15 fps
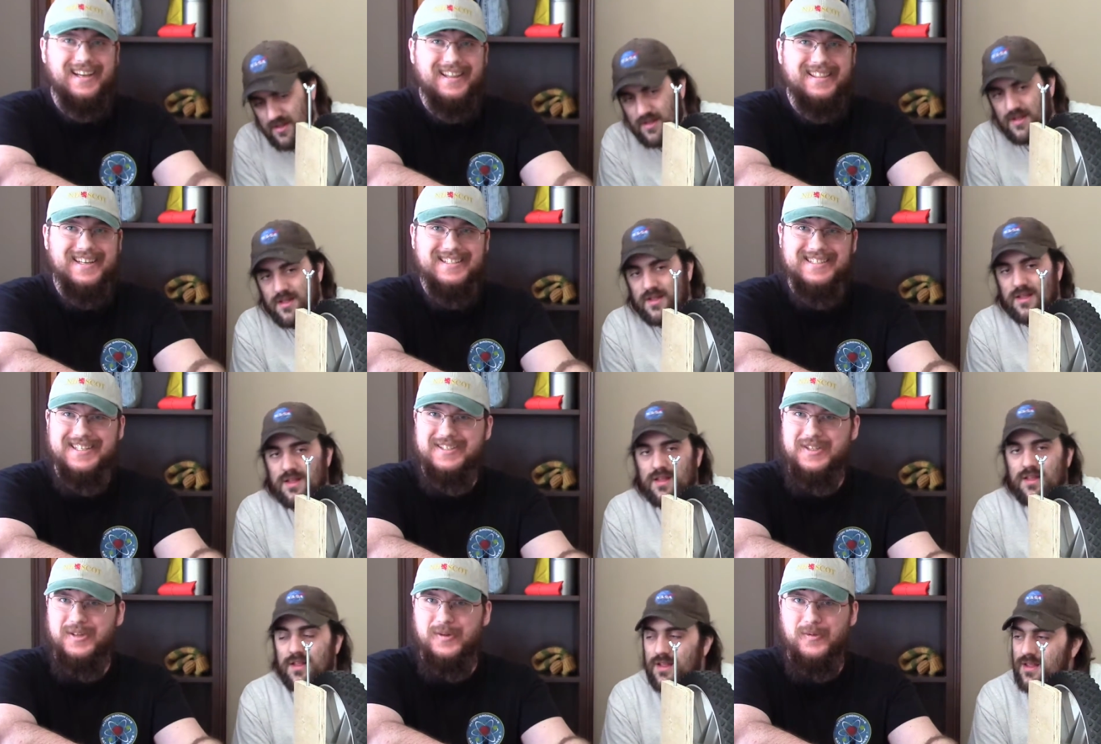Speaker 1: this
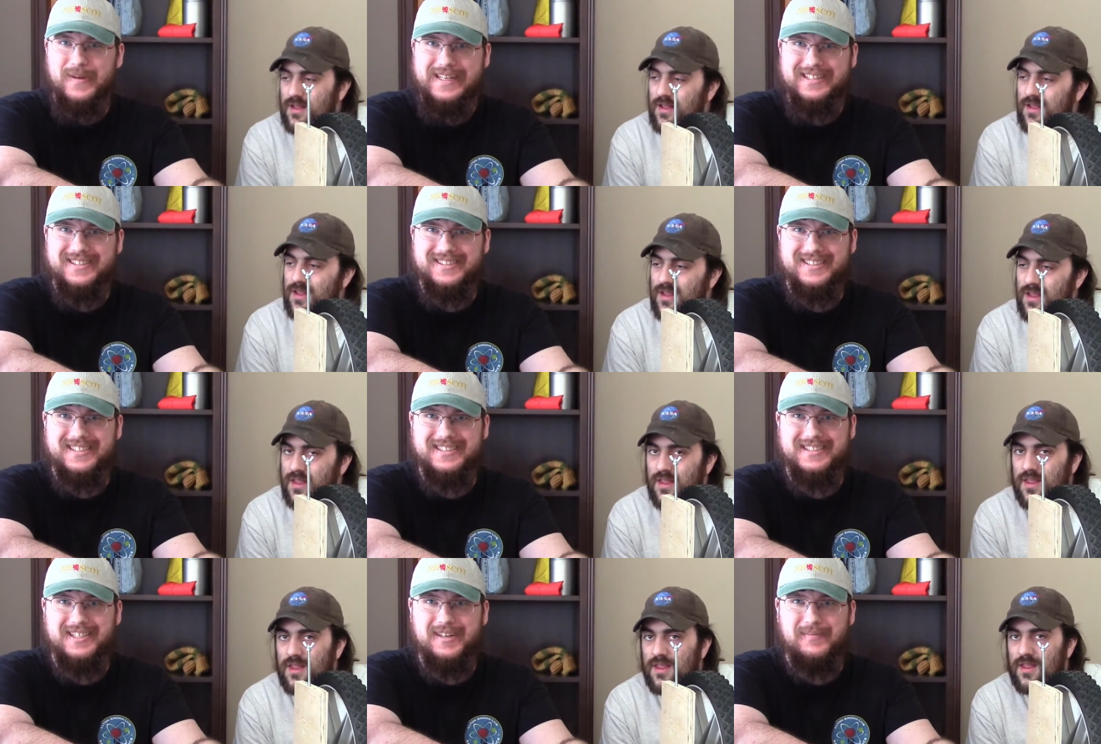is the wheel
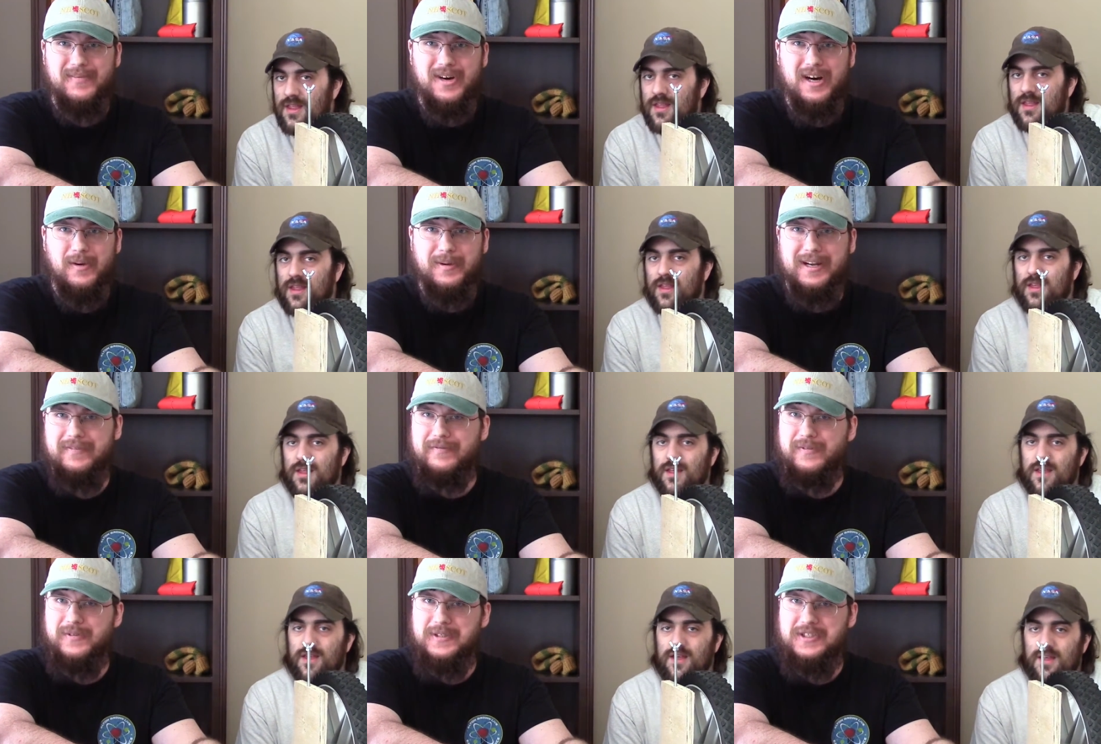system. Uh, we
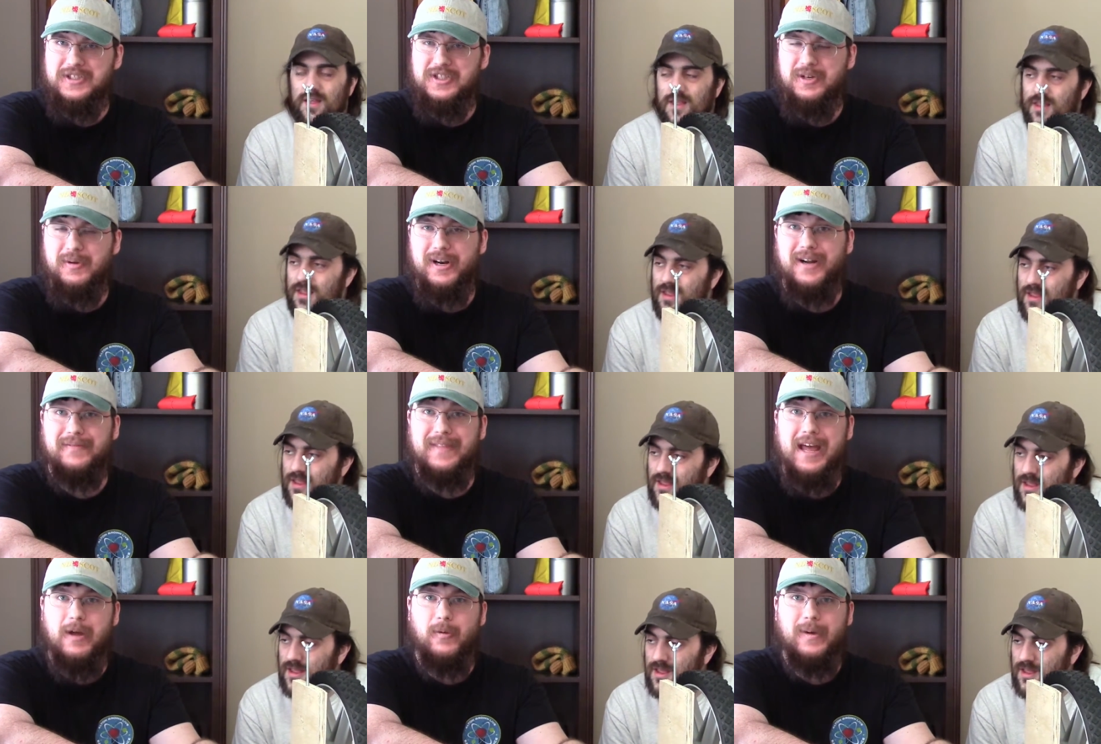didn't fully show it off
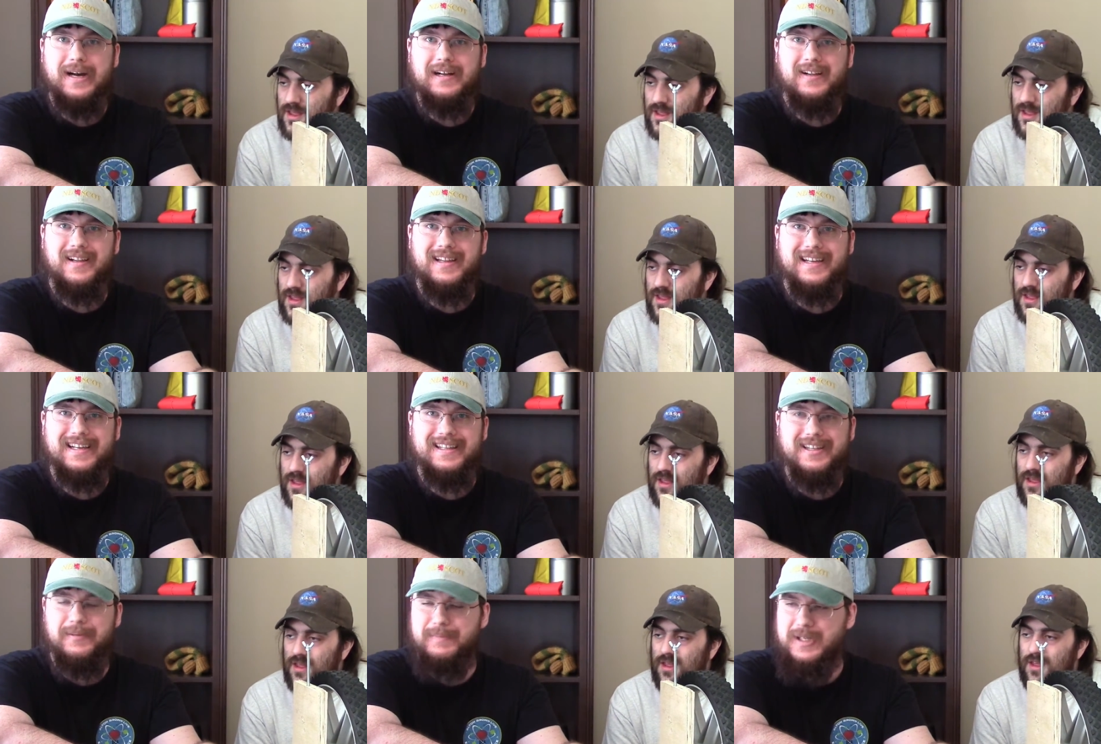that well
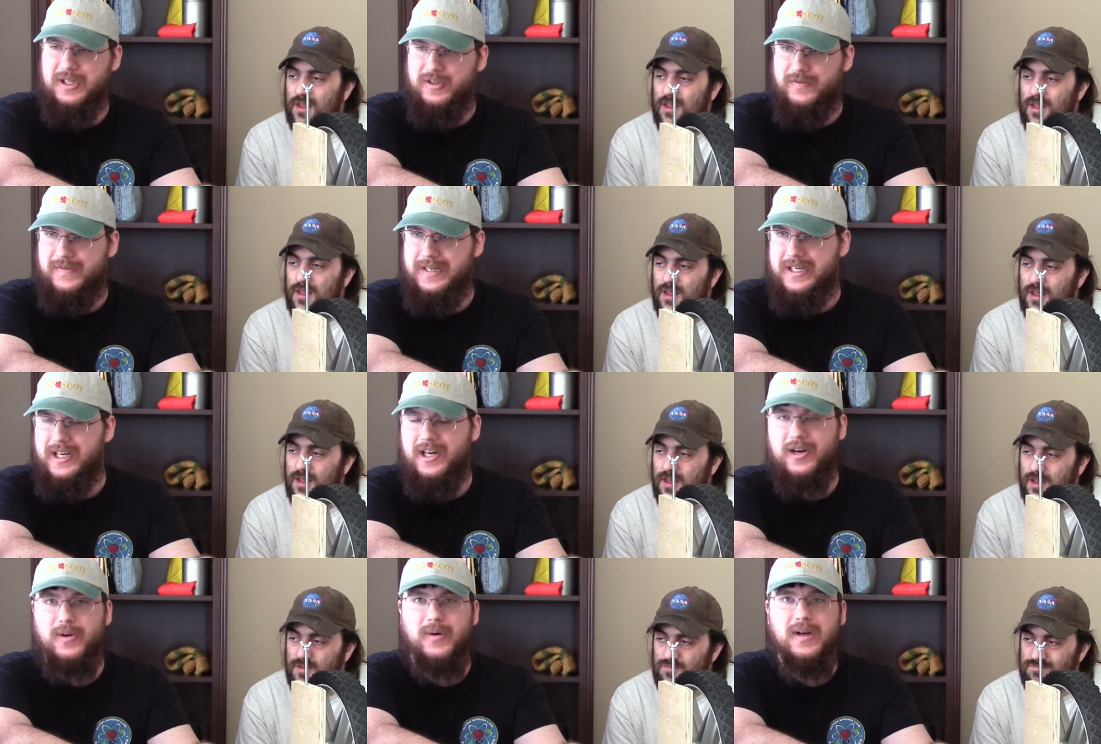in the build
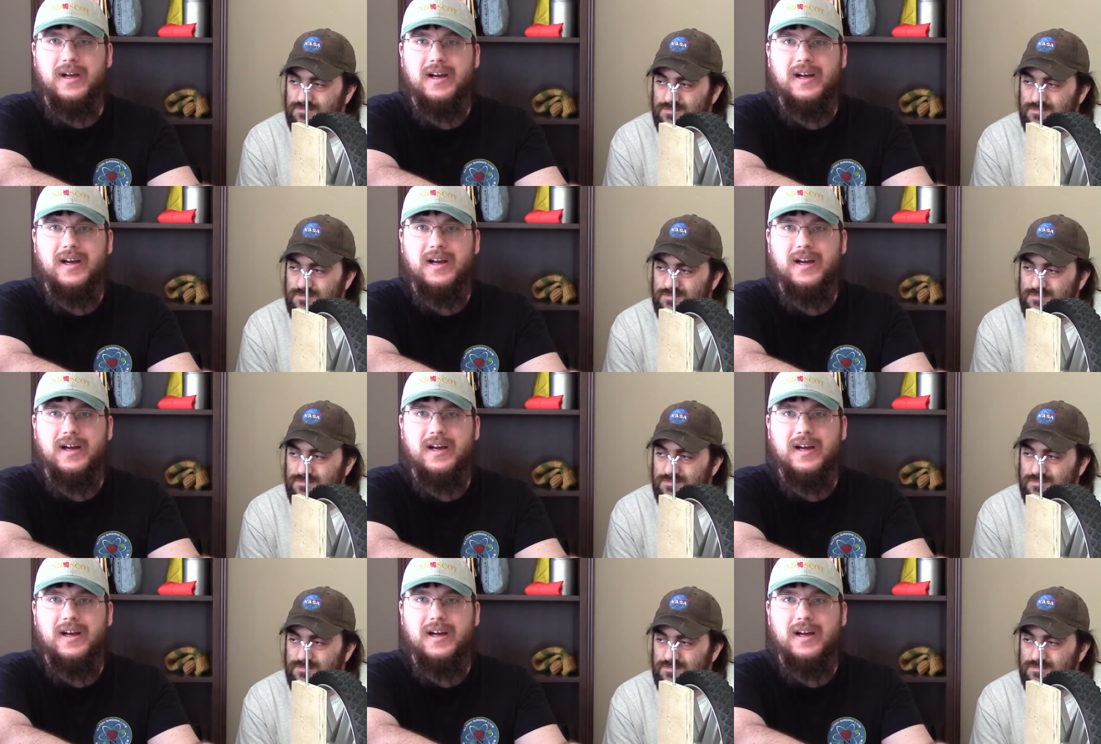video,